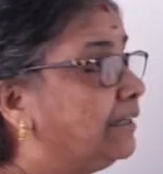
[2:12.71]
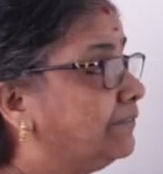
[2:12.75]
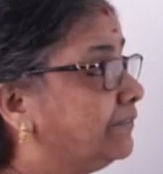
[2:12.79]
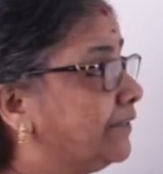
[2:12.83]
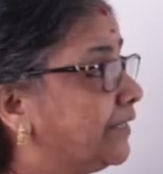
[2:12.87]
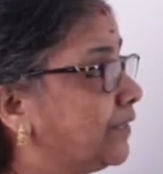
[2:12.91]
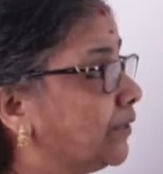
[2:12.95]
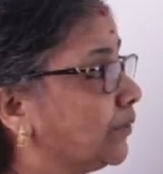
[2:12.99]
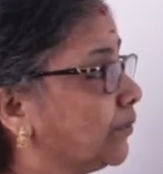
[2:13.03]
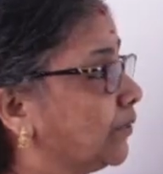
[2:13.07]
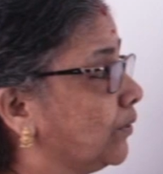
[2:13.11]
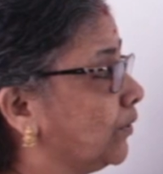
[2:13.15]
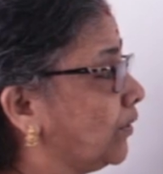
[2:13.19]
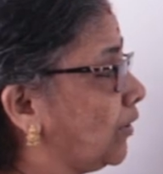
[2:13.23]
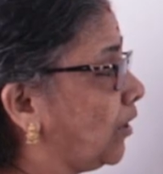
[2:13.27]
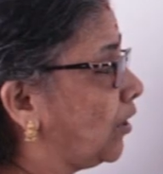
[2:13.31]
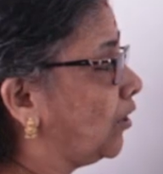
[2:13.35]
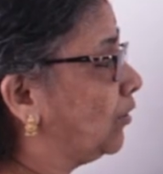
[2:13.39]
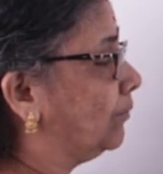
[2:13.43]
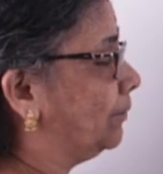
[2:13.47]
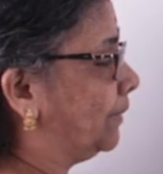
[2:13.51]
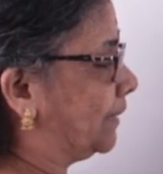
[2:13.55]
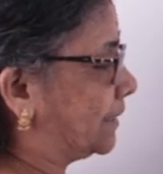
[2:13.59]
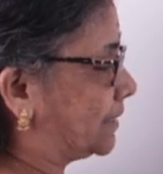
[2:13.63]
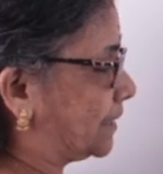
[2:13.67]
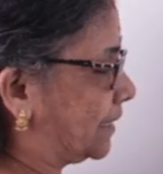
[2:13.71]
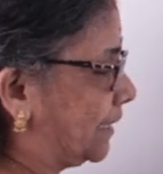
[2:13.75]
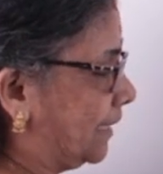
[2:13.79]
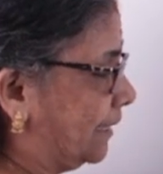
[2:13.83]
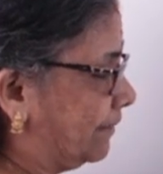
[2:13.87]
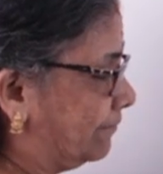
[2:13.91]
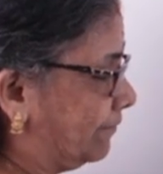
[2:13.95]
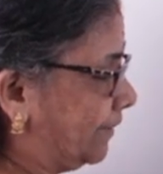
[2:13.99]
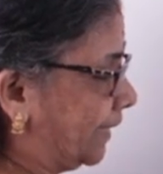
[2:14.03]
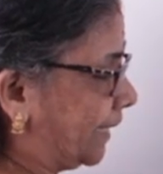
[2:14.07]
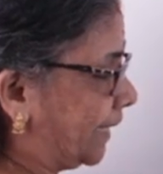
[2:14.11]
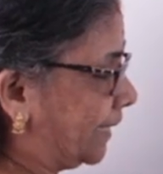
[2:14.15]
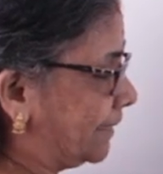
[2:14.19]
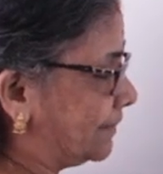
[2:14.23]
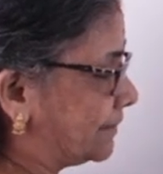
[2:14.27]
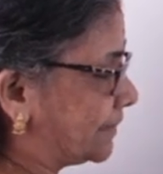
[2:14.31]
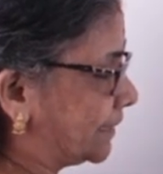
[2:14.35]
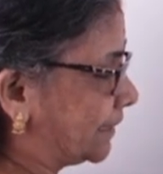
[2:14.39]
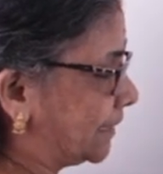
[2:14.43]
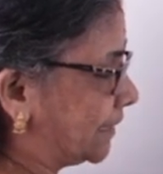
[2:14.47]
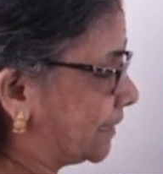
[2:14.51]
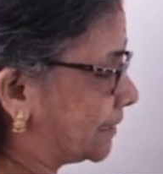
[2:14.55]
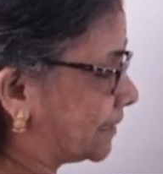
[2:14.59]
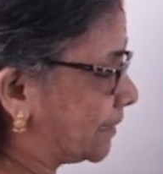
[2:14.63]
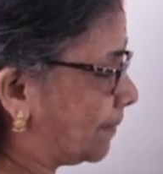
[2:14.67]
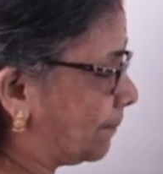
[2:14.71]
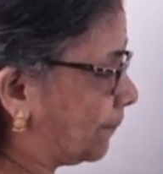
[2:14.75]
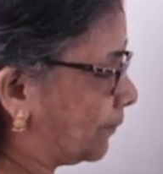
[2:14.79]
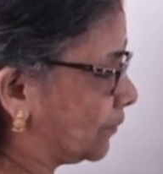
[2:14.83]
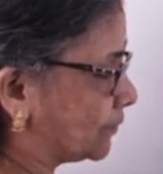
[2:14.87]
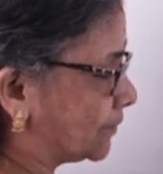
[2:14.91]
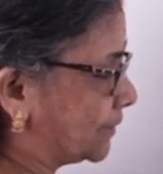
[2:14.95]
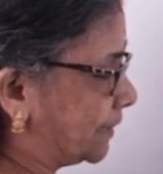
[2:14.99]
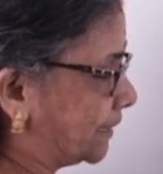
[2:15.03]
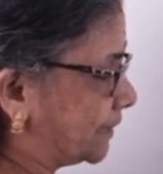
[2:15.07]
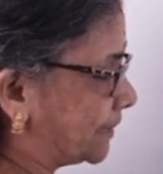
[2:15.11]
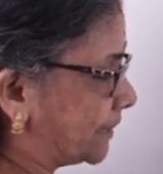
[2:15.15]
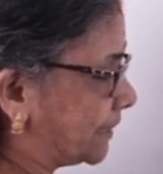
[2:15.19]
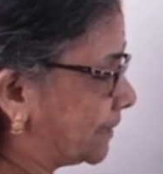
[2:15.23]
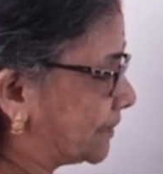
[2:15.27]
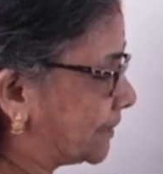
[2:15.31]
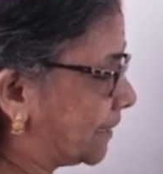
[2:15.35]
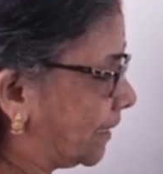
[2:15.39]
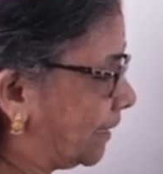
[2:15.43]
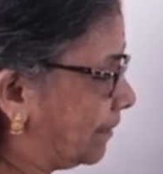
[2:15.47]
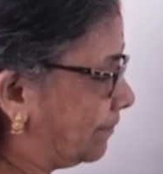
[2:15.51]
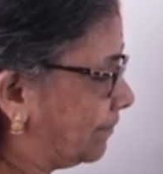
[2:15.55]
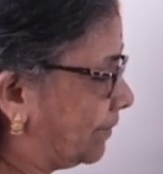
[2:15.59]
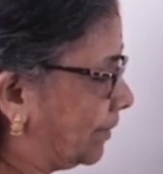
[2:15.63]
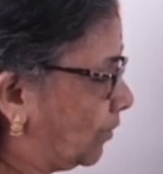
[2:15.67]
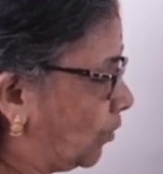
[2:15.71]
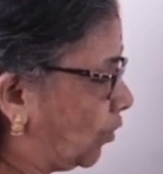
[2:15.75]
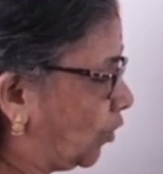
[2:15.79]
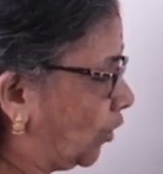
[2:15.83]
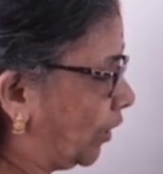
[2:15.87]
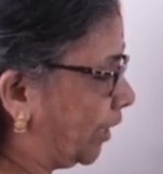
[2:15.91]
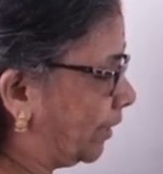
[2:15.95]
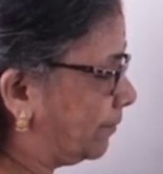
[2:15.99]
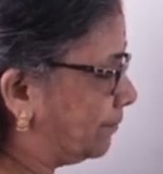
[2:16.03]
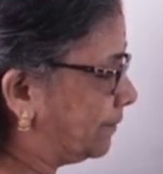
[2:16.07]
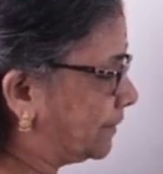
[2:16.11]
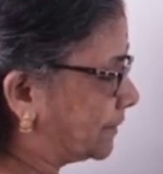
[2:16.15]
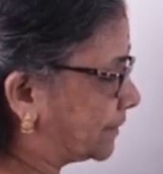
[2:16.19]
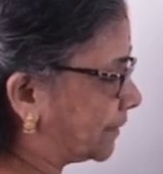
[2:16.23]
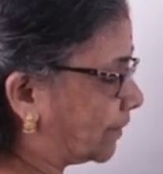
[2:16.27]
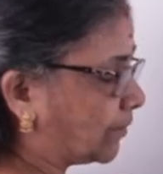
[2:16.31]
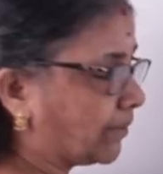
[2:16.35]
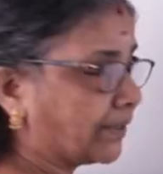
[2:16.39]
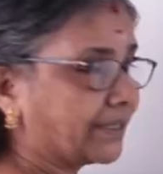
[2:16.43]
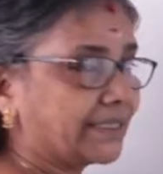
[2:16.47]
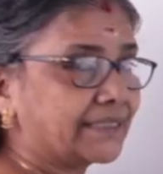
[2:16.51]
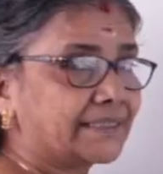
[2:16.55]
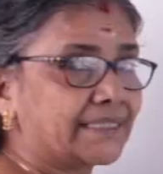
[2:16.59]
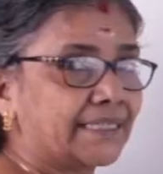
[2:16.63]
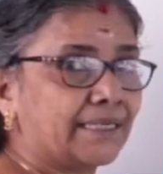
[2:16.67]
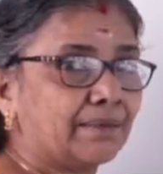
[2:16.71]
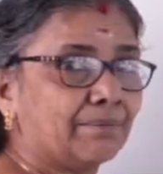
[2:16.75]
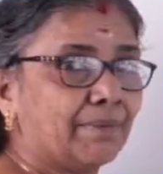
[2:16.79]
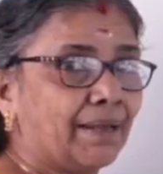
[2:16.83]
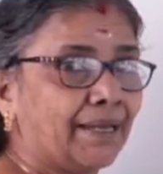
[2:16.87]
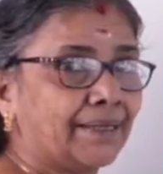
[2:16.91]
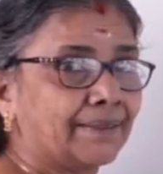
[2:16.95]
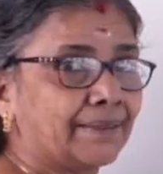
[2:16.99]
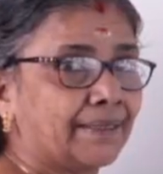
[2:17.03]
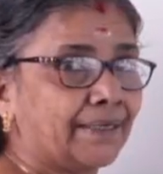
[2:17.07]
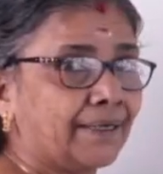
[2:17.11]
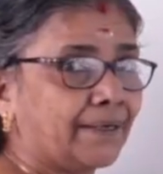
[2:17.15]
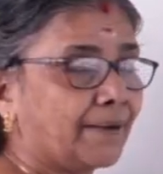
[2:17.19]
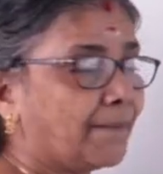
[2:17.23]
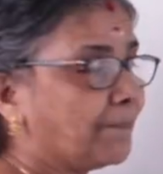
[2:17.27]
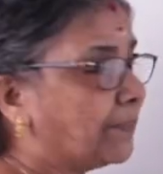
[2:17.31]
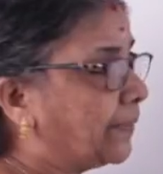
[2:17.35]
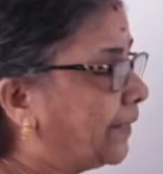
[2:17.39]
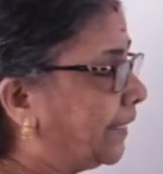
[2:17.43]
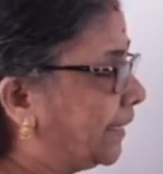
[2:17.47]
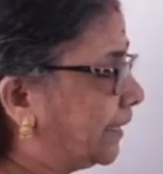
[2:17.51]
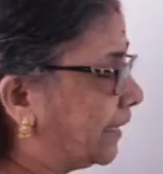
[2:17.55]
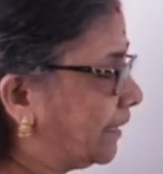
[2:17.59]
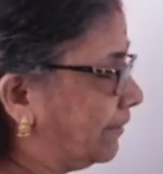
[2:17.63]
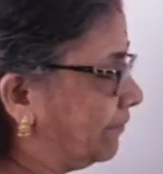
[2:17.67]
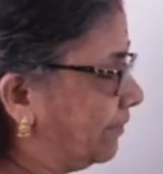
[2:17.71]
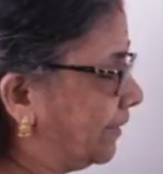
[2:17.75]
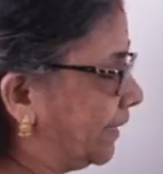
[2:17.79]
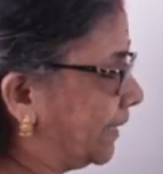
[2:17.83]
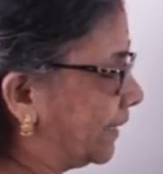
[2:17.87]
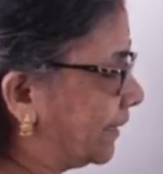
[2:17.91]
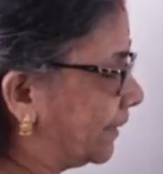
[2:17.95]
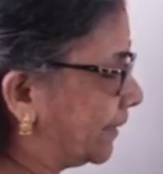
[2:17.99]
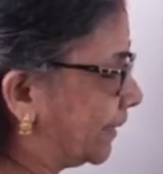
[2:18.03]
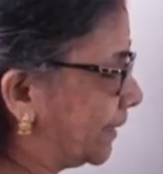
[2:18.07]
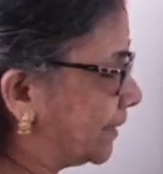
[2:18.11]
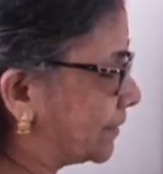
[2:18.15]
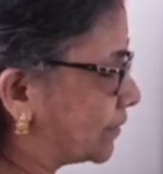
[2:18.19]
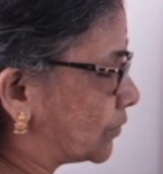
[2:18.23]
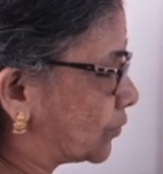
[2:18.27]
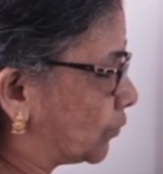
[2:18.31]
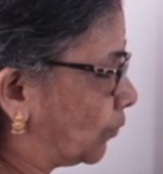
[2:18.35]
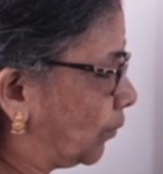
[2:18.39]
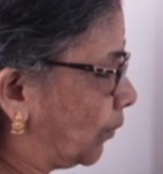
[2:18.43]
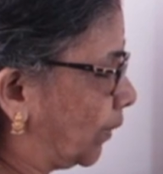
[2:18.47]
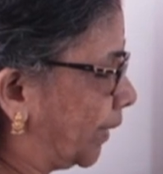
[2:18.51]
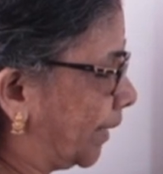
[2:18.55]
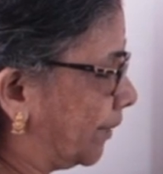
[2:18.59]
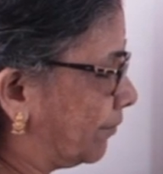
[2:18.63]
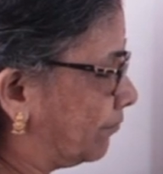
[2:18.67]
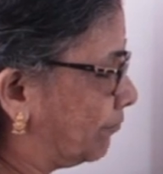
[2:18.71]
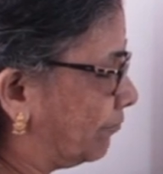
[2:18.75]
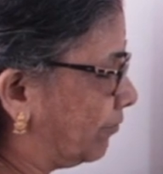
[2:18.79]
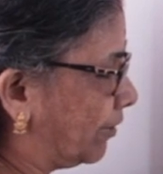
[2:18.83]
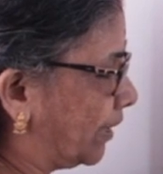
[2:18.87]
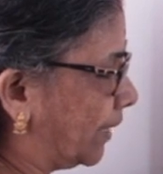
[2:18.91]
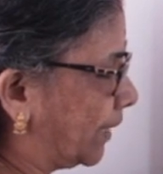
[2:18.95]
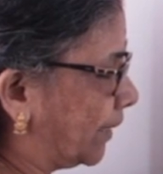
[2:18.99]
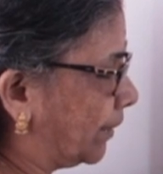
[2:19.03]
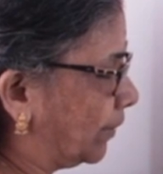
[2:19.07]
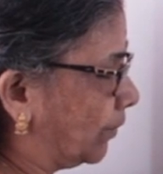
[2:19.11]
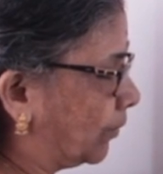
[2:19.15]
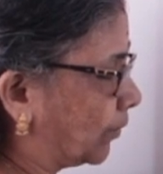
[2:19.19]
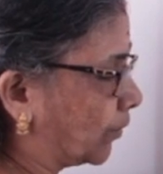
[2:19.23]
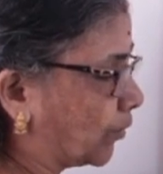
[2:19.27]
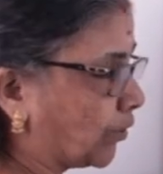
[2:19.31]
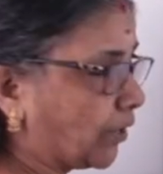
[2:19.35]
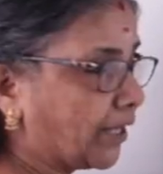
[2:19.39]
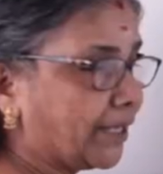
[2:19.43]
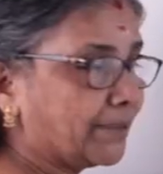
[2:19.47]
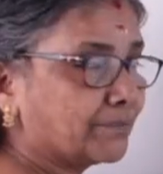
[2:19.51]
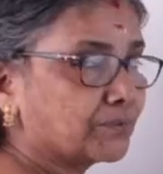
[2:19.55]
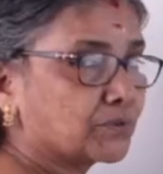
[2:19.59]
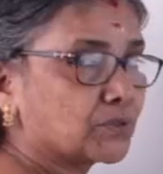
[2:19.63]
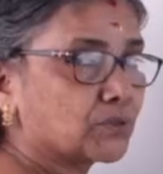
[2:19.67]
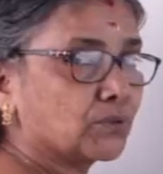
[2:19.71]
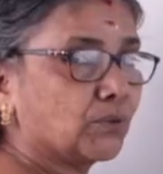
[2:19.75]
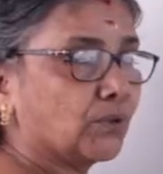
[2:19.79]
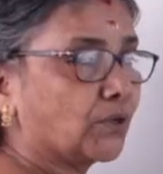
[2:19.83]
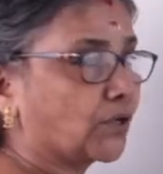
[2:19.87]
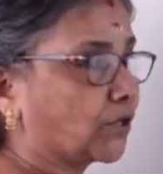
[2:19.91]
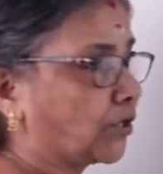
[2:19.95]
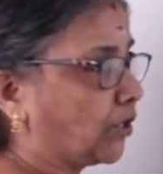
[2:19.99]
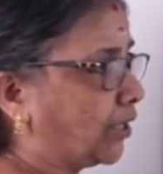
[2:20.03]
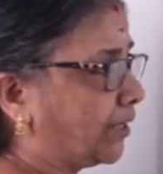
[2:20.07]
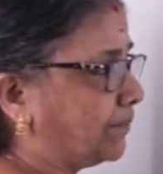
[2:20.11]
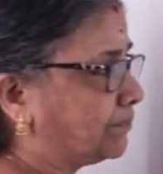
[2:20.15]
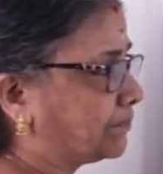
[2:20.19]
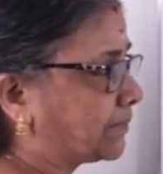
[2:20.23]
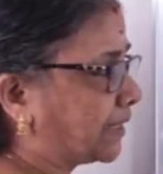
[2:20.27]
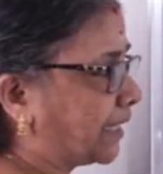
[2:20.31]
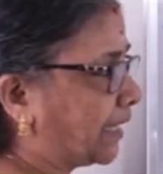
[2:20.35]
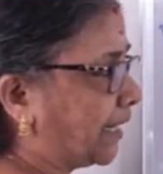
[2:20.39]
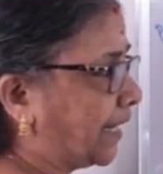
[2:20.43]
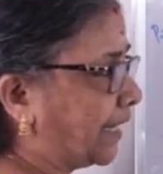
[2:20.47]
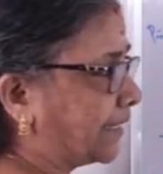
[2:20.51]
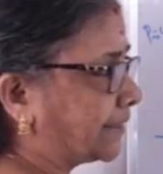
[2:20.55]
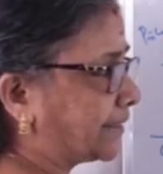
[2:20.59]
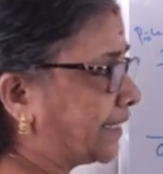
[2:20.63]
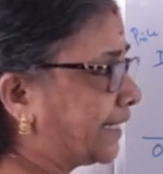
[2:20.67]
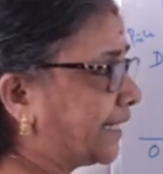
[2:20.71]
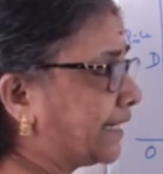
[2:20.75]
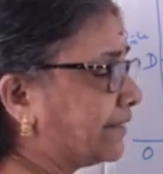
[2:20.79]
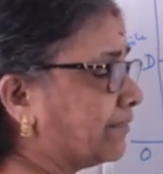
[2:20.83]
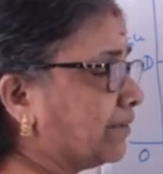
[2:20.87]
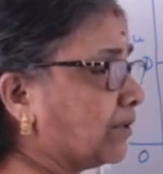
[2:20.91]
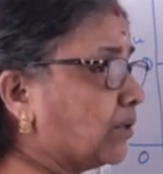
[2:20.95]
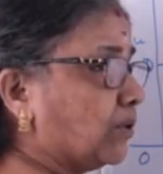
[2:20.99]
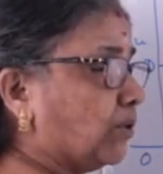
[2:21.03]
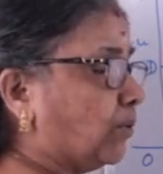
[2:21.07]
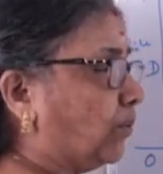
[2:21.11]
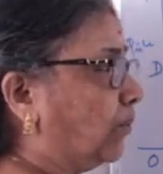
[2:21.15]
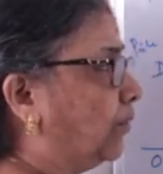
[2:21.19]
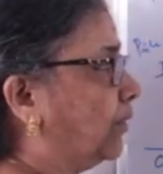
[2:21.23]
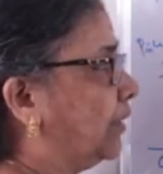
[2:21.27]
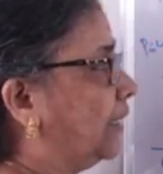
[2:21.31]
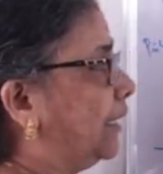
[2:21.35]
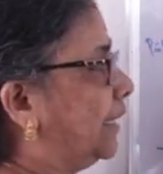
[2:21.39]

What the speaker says: We don't know how much. We can see that suppose this is our OM is a quantity demanded, he will increase to OM1 or OM2 or OM3, like that it will go.